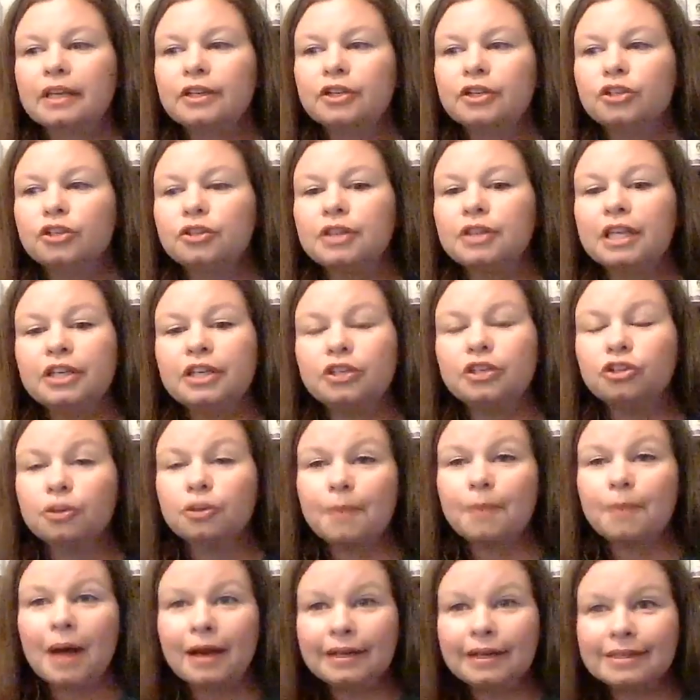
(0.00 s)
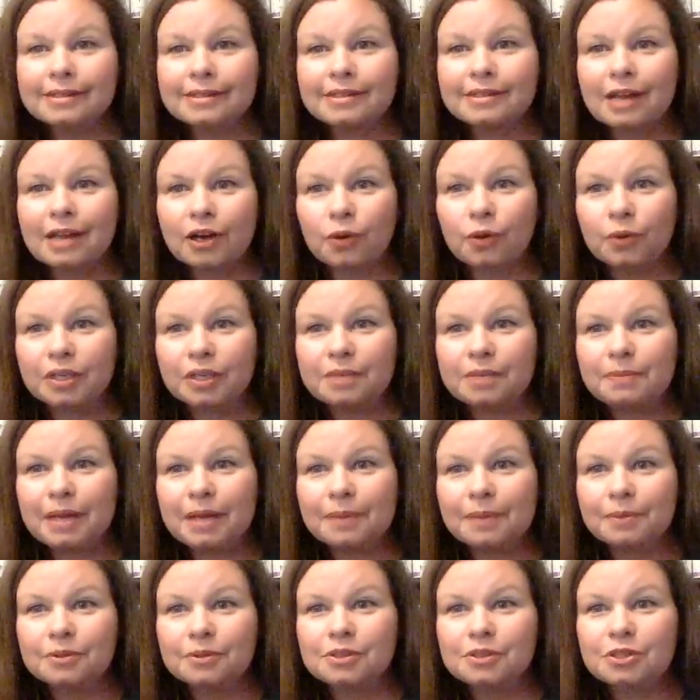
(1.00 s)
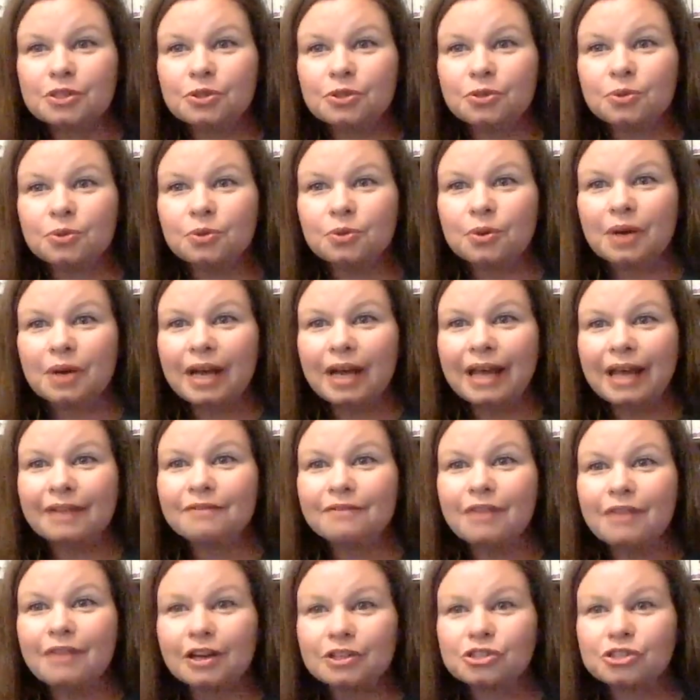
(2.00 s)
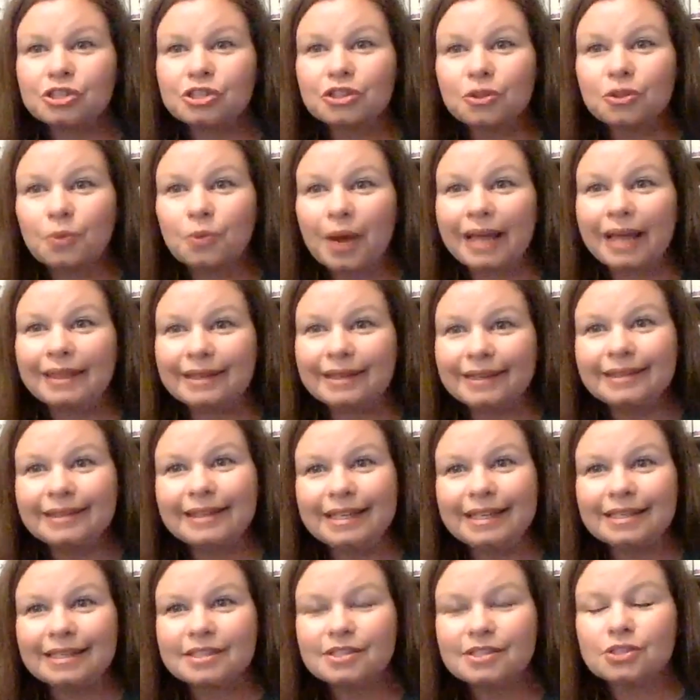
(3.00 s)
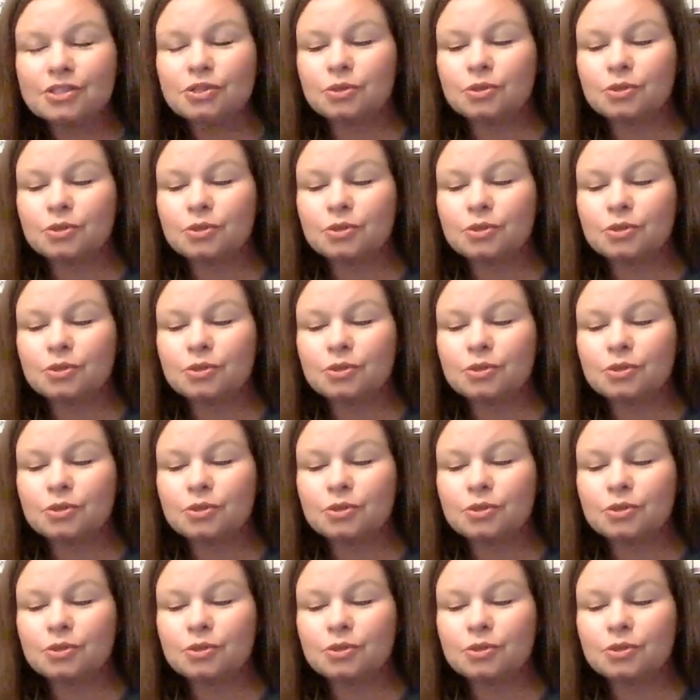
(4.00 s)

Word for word: then your body is not going to be able to do and function the way that it needs to